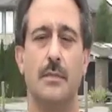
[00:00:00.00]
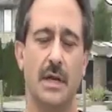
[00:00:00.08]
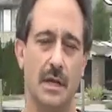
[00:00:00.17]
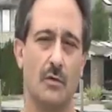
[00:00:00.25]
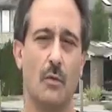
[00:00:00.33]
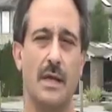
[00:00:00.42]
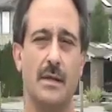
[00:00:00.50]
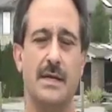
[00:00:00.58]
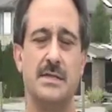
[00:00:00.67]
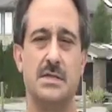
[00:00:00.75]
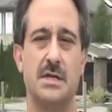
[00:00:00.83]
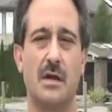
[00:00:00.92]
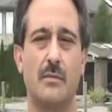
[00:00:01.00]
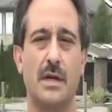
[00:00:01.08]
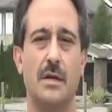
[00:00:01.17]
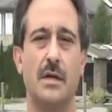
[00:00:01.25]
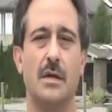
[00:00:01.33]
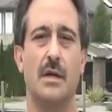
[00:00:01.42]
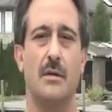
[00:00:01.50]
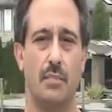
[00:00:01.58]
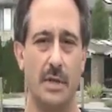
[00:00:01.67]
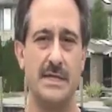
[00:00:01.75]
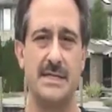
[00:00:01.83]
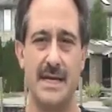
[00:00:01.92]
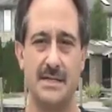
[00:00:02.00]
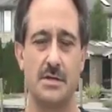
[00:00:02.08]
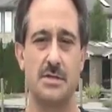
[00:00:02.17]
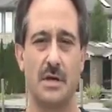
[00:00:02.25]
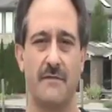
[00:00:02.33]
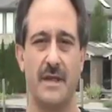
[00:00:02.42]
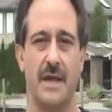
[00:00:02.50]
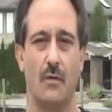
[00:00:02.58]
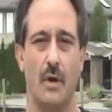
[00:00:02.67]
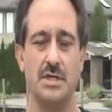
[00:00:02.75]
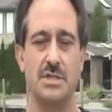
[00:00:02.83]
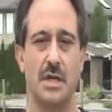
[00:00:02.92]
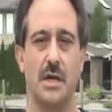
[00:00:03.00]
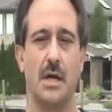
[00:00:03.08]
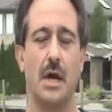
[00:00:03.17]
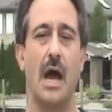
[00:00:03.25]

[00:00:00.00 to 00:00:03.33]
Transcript: But either way, ladies and gentlemen, please ask yourself that question.